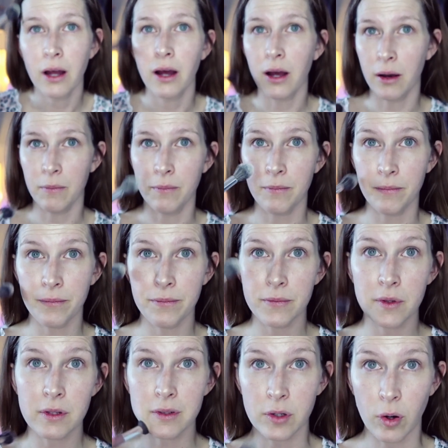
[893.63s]

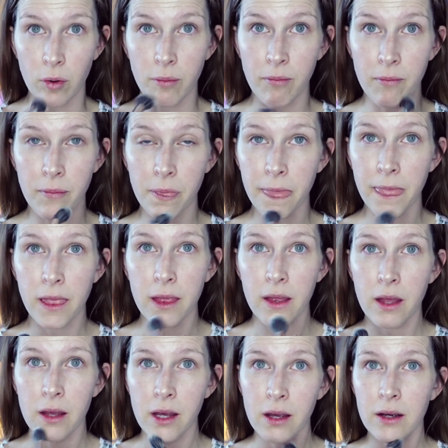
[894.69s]
So
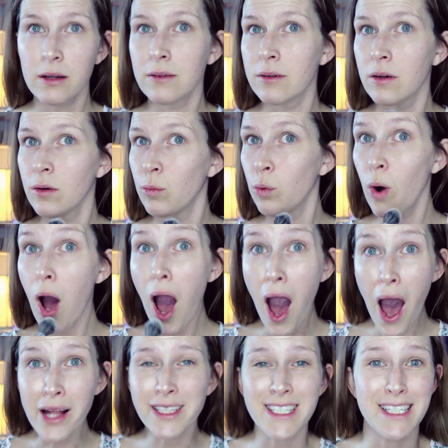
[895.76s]

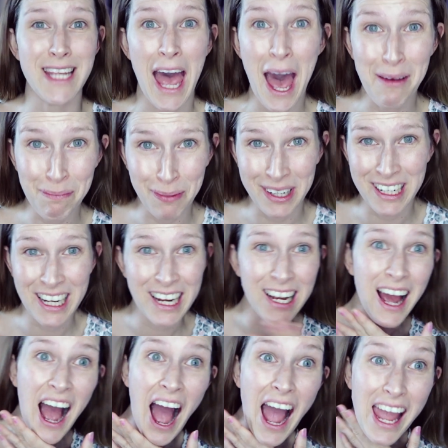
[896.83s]
what is
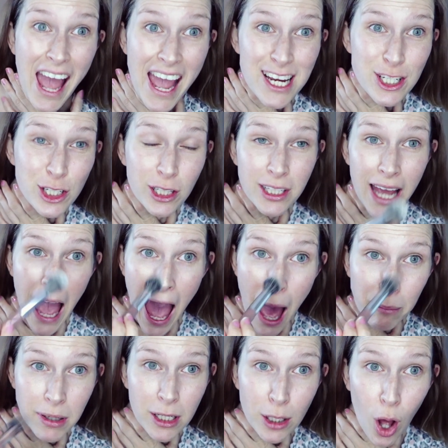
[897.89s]
happening? I actually
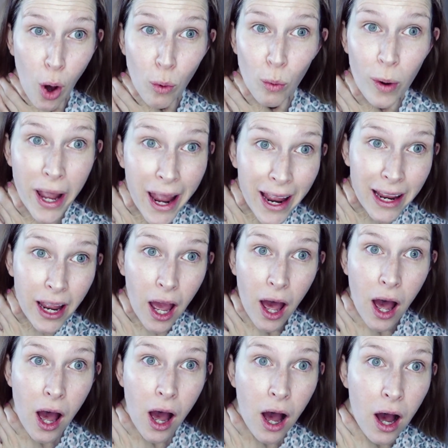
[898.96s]
am
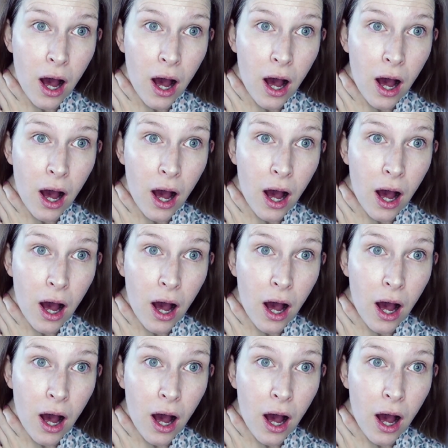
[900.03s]
glowing.